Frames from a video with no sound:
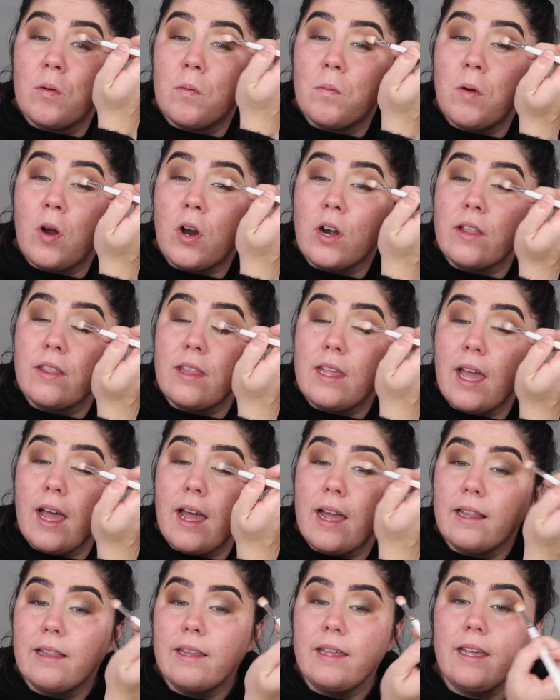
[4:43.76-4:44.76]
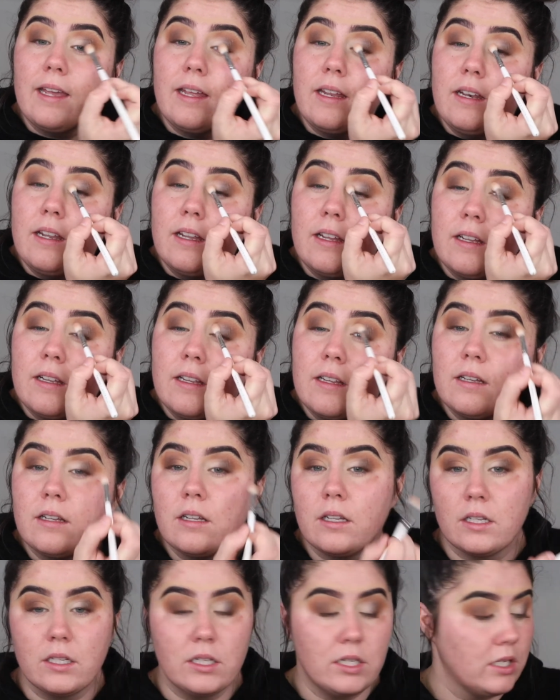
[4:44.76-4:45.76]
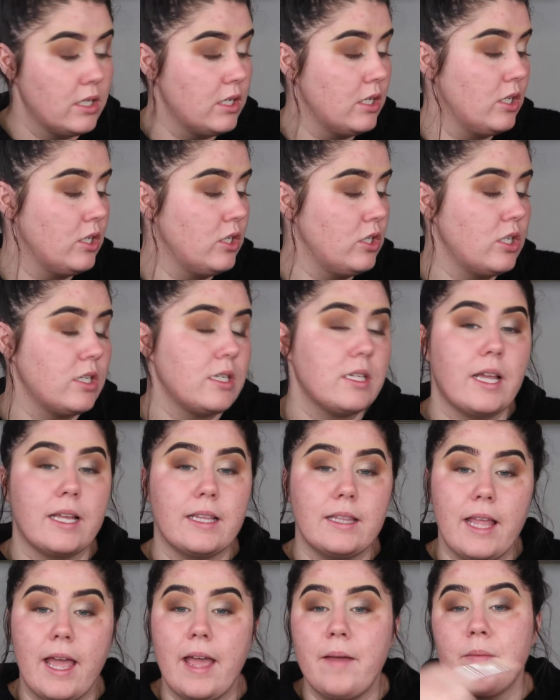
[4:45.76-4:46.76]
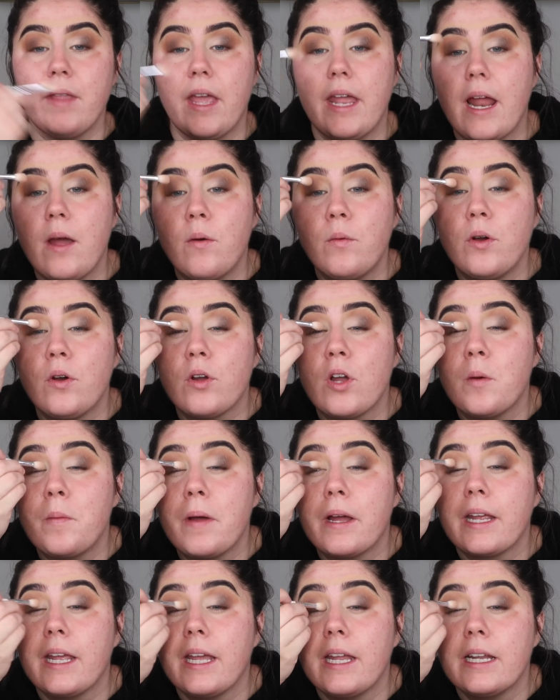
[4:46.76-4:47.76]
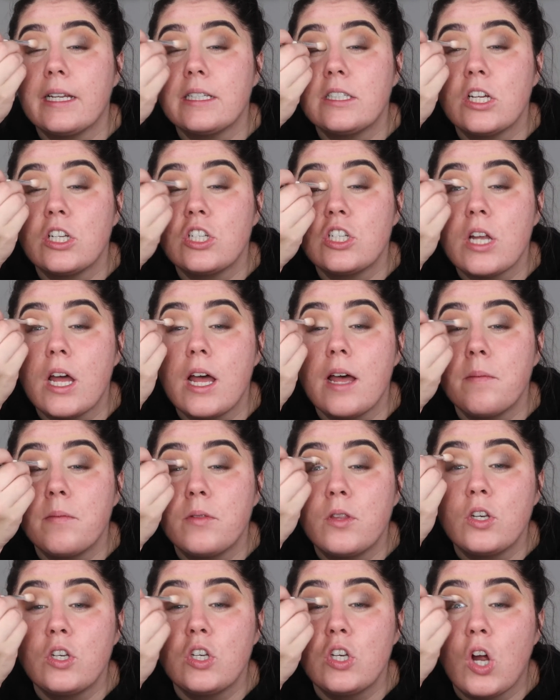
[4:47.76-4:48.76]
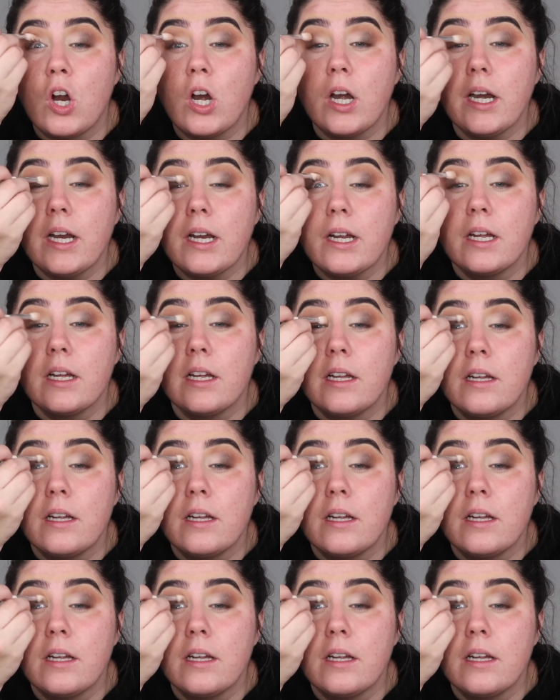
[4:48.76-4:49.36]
part of the eyelid. Just like that. And I will go back in and touch up the dark